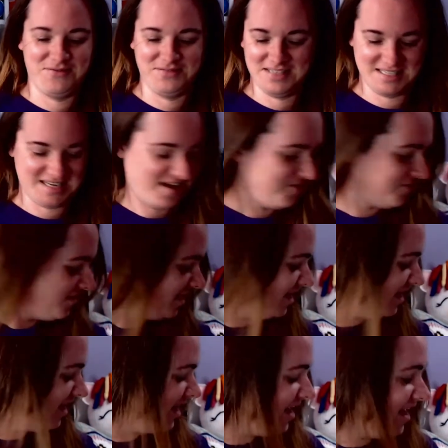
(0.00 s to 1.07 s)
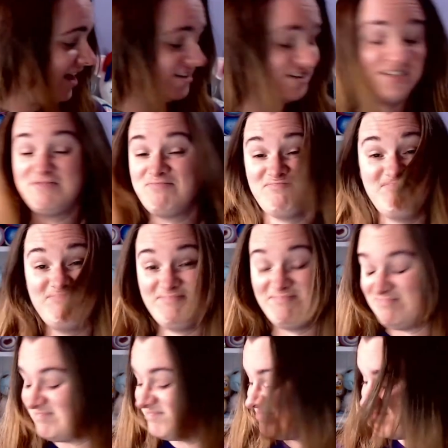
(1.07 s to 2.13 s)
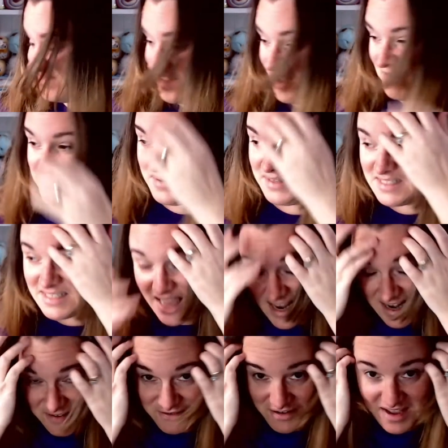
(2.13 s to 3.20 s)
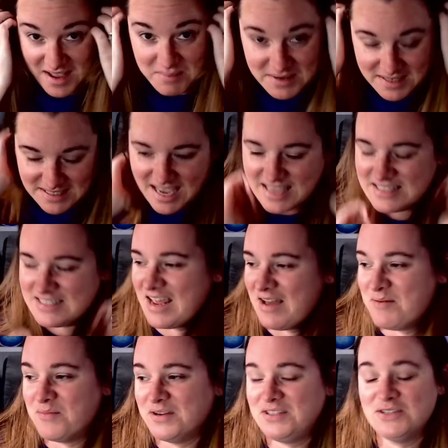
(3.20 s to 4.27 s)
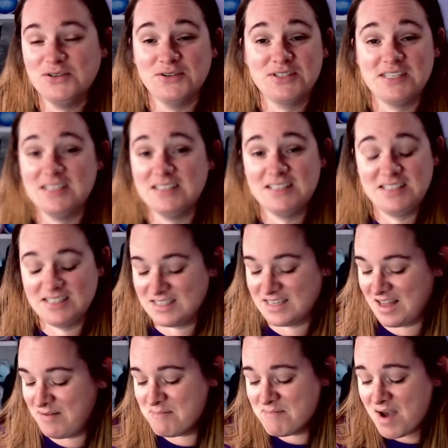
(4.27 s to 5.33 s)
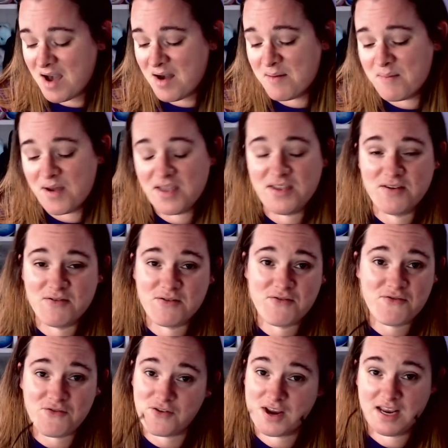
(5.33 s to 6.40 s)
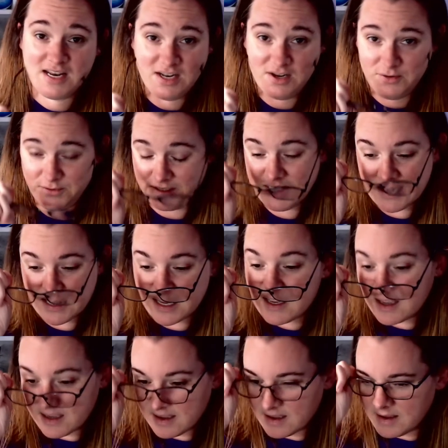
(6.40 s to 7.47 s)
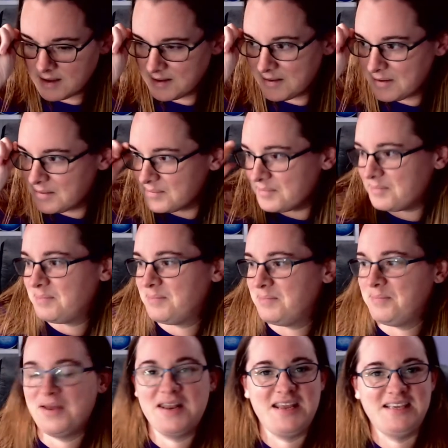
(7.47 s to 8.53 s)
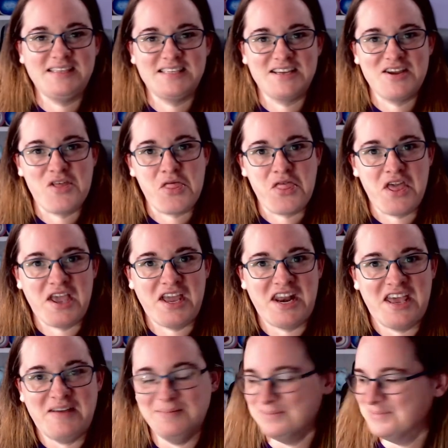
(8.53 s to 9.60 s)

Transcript: and stuff. I've been saying it for a couple of days now, and my daughter's just like, Mum, you're a freaking lunatic. But it's a good thing, isn't it?